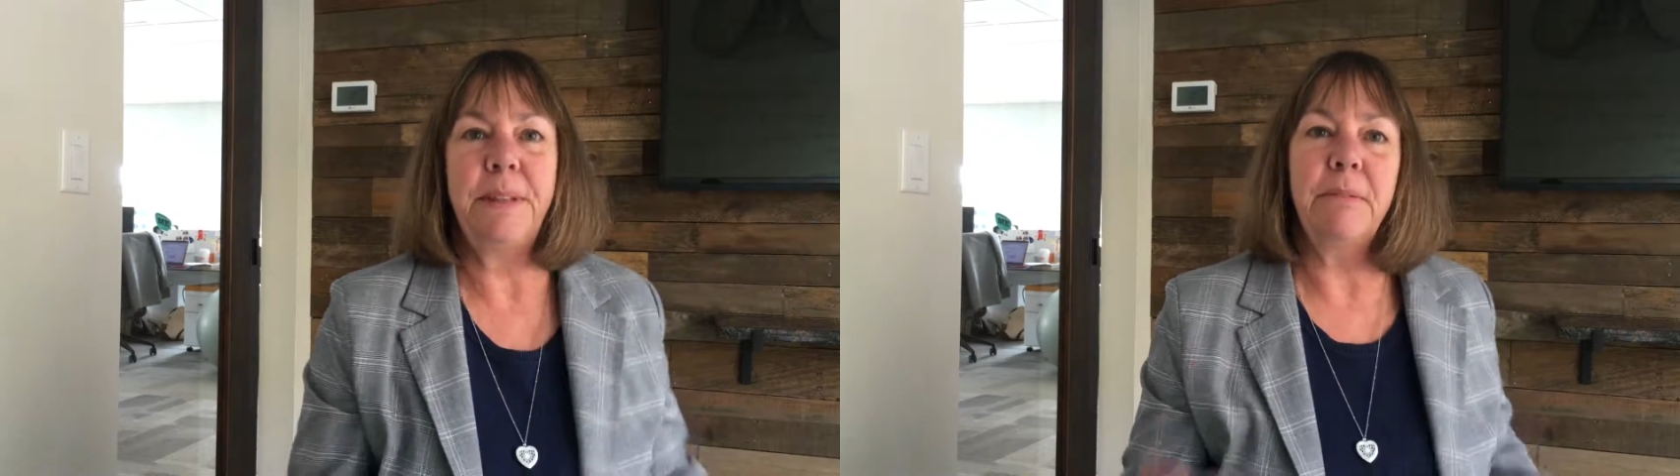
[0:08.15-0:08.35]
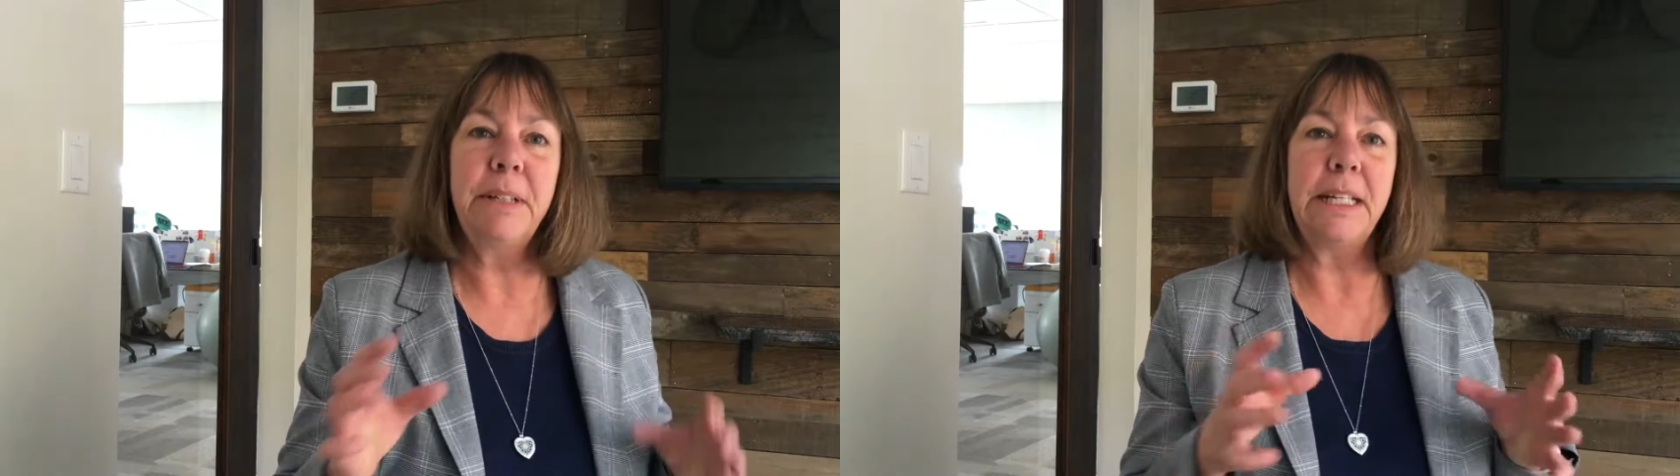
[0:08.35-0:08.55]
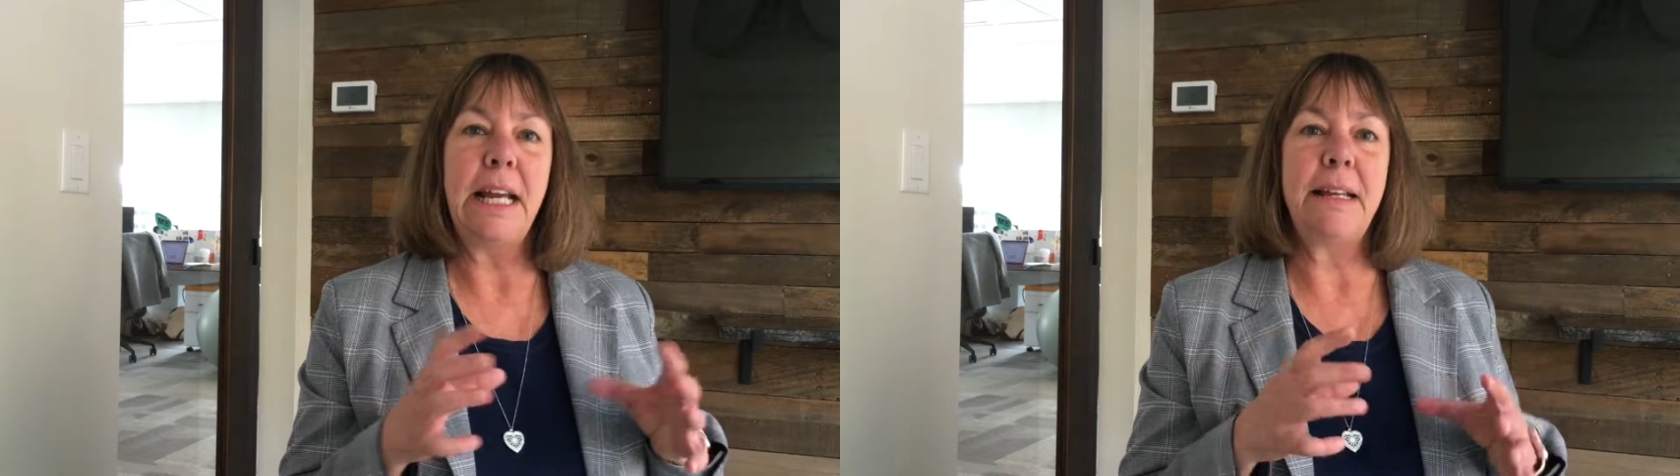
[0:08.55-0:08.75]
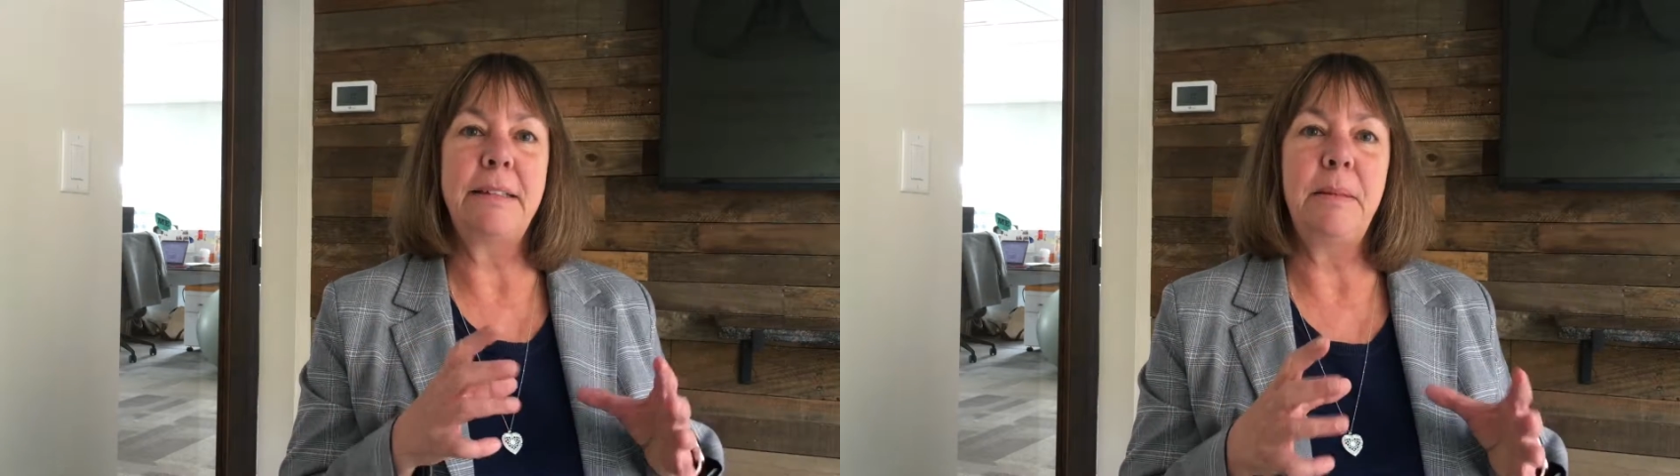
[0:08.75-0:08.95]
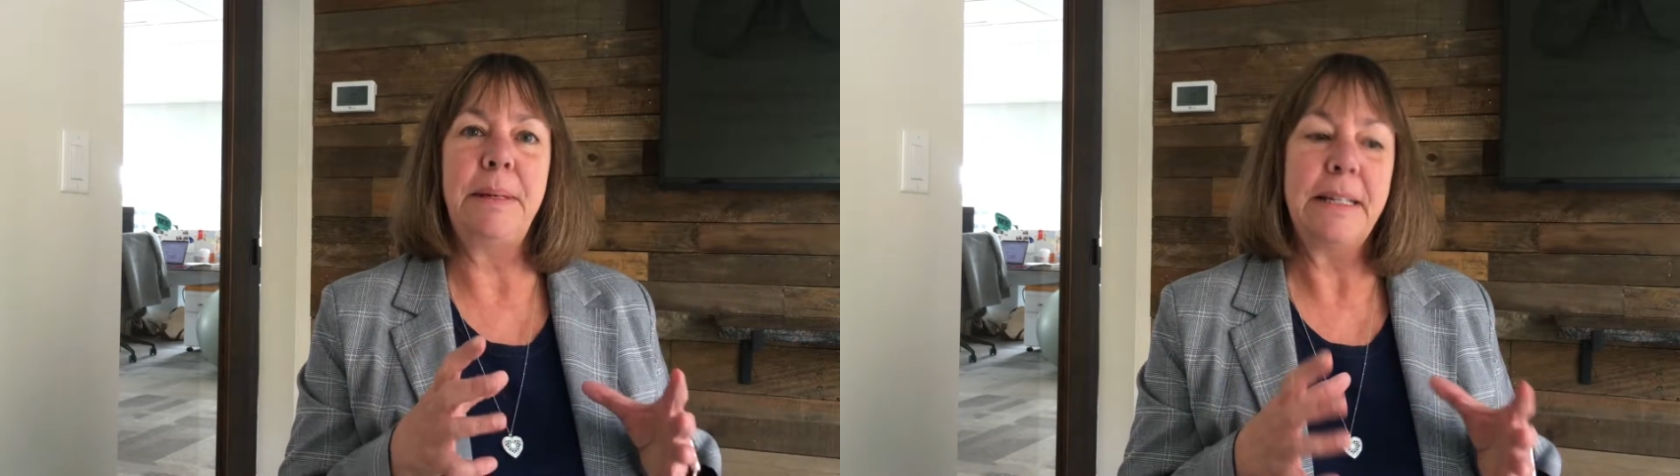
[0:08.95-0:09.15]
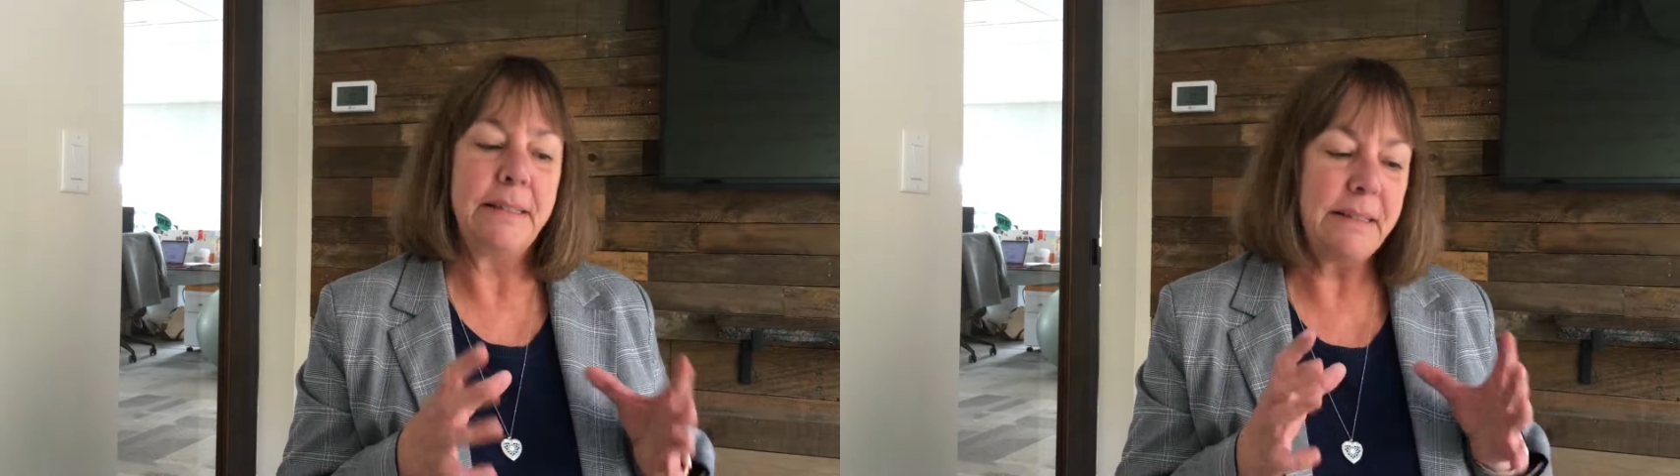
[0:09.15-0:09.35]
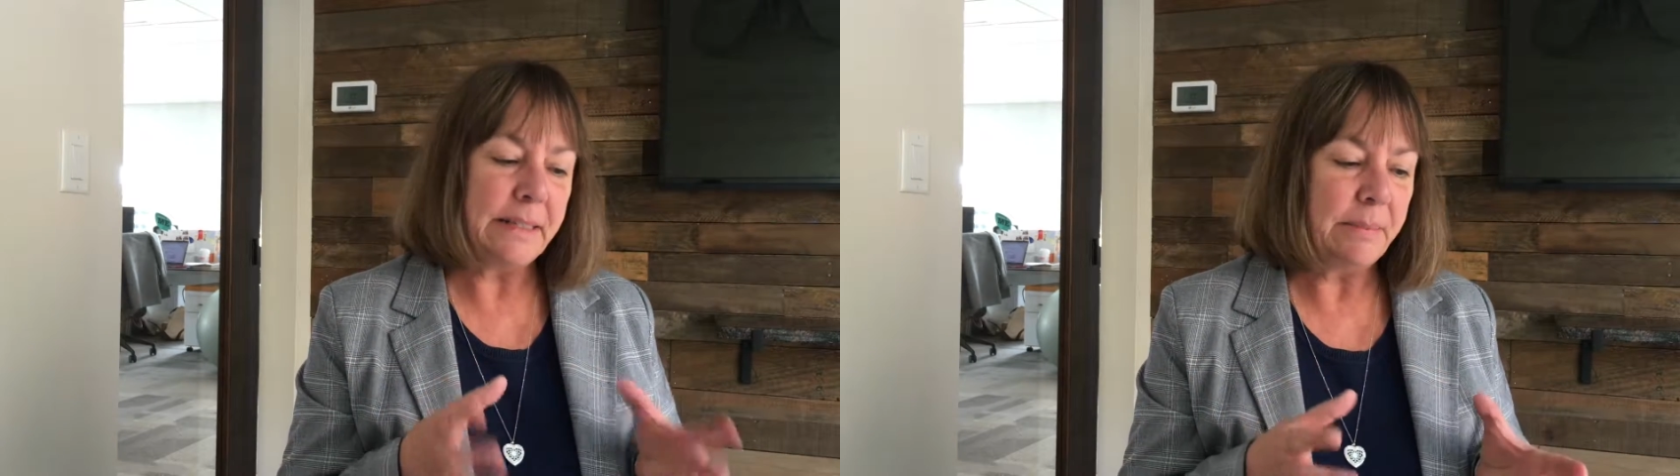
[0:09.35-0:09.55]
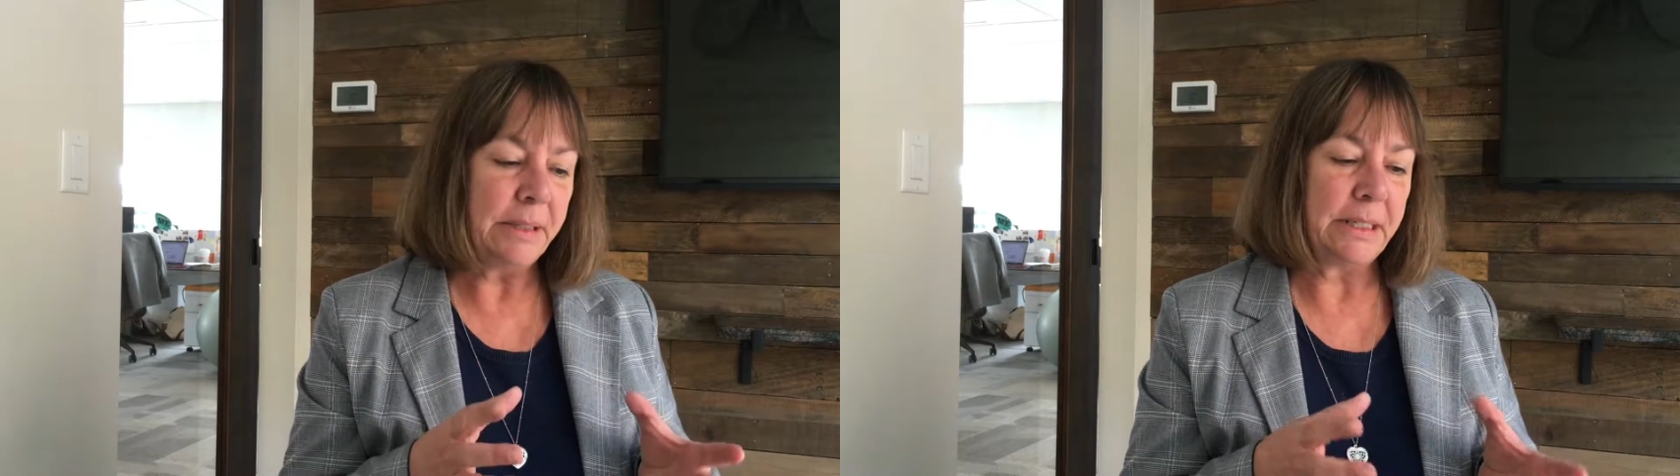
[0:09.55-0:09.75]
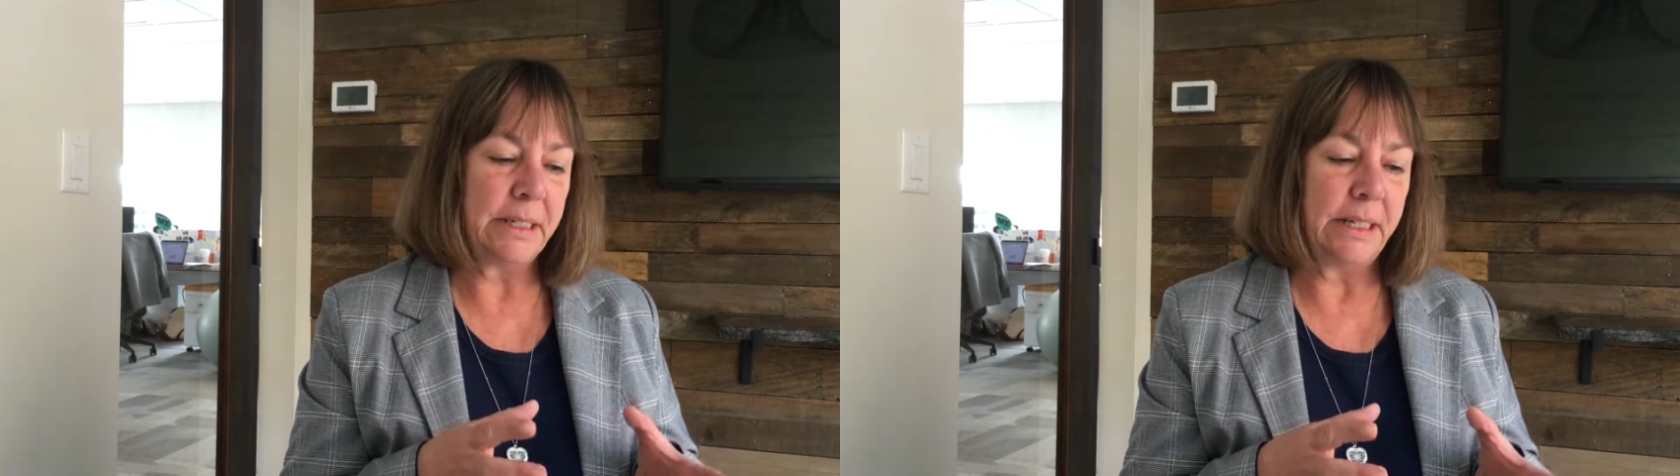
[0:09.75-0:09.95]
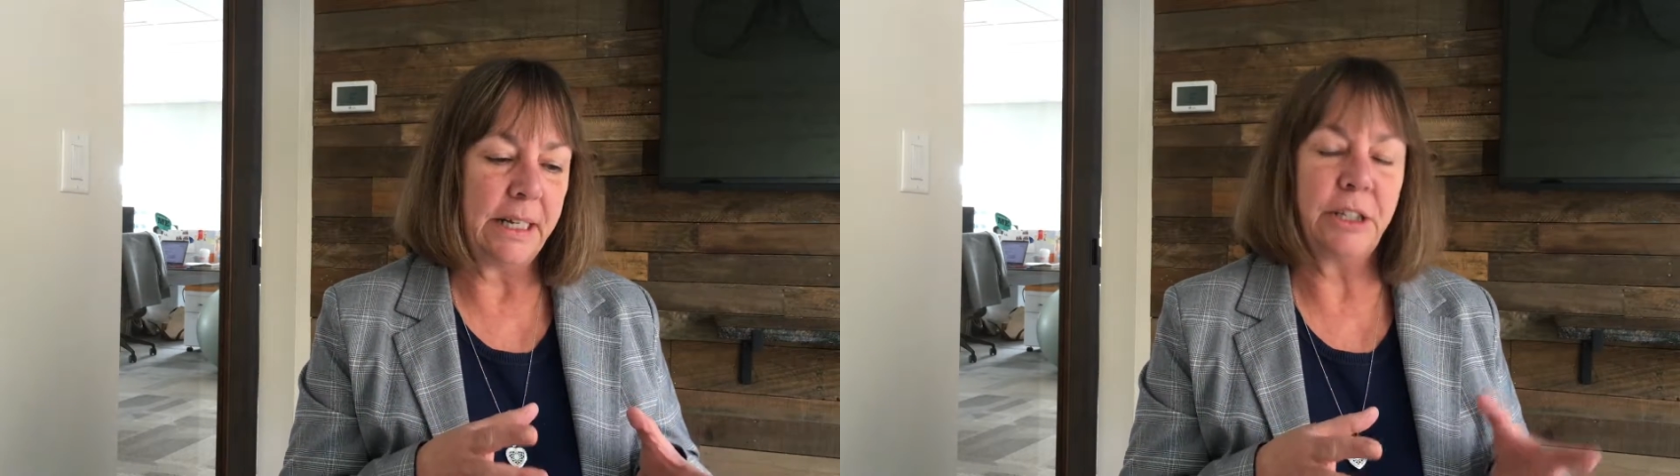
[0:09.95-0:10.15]
there really has to be a seamless
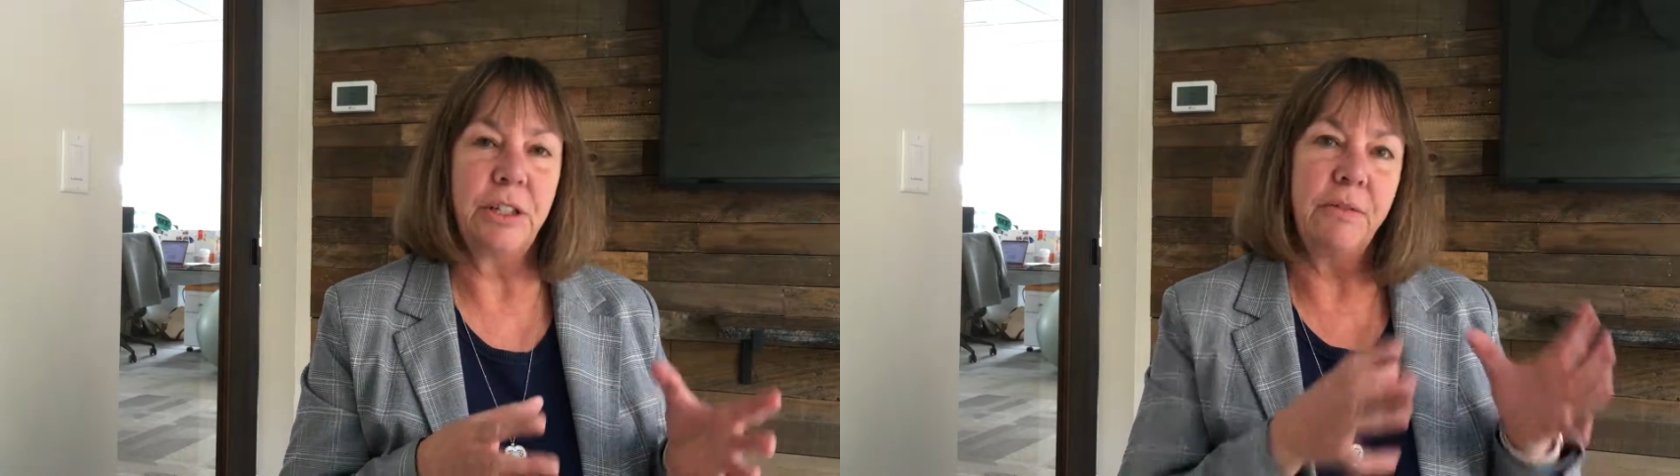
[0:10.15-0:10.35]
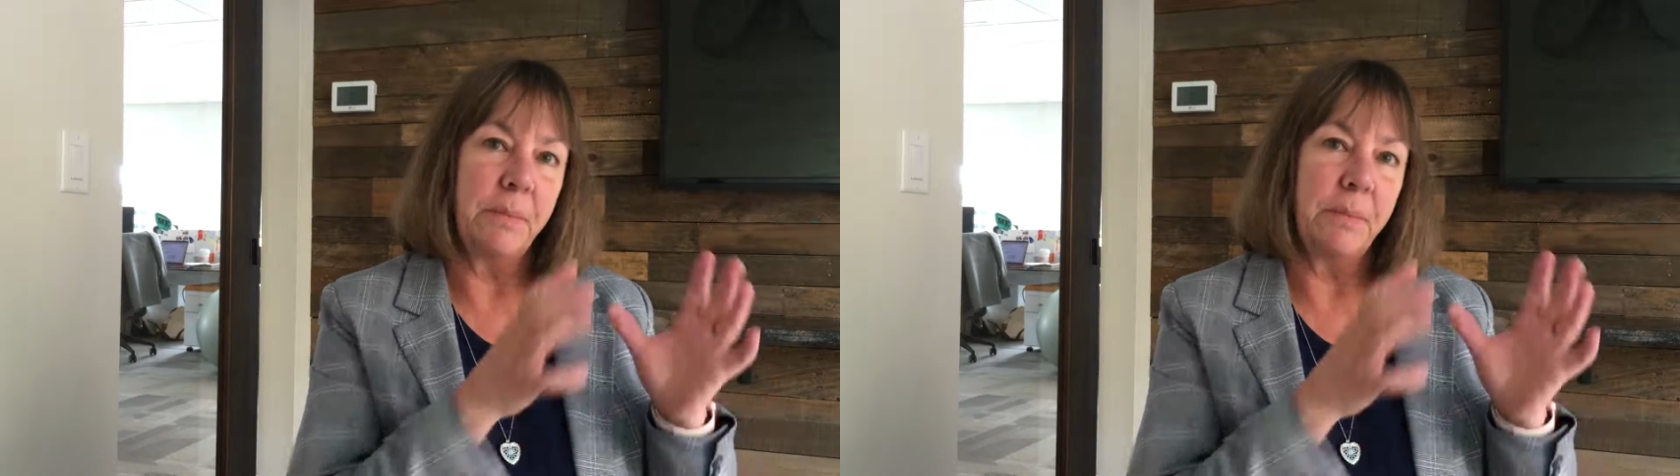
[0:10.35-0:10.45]
connection